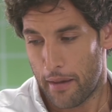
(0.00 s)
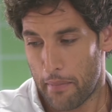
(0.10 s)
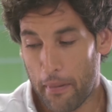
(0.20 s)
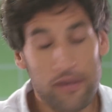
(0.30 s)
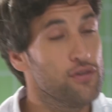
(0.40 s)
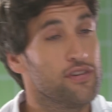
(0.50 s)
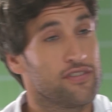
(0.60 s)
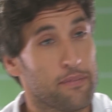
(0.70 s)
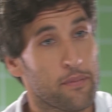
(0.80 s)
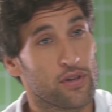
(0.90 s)
My mom used the
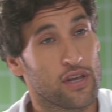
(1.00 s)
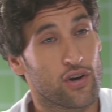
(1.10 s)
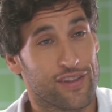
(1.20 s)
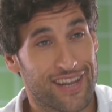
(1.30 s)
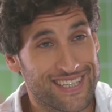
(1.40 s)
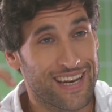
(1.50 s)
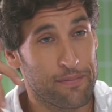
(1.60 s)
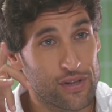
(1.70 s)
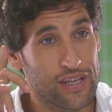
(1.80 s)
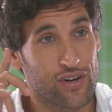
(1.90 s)
same emoticon. There is an
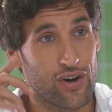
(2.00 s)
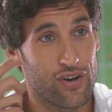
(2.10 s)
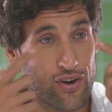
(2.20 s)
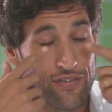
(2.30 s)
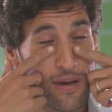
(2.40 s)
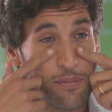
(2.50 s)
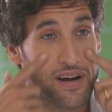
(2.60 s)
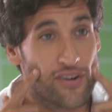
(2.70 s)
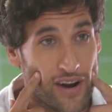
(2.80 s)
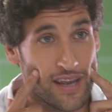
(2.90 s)
emoticon of
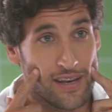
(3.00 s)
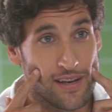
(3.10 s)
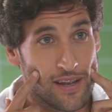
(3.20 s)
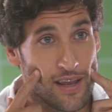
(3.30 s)
someone crying,